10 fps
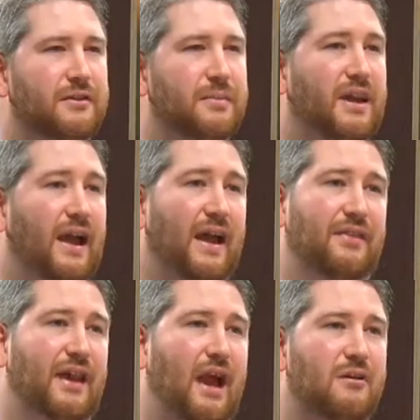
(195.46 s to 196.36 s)
to be
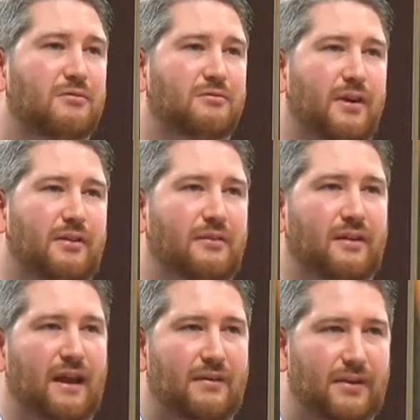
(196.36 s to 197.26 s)
on the couch rather
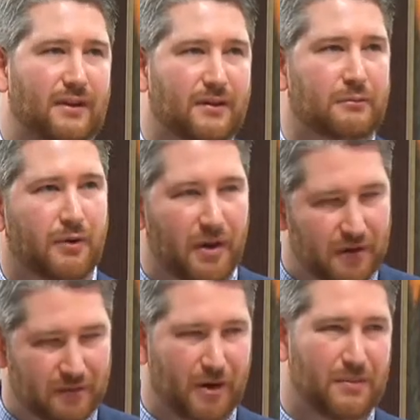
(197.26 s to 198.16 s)
than having to run
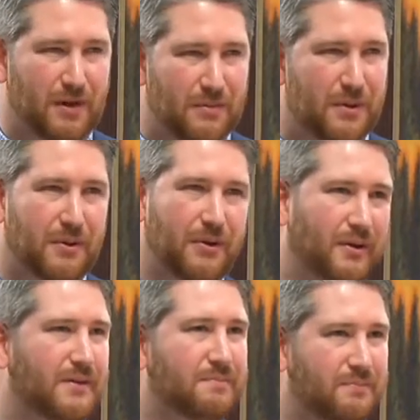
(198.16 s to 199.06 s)
off, grab a computer.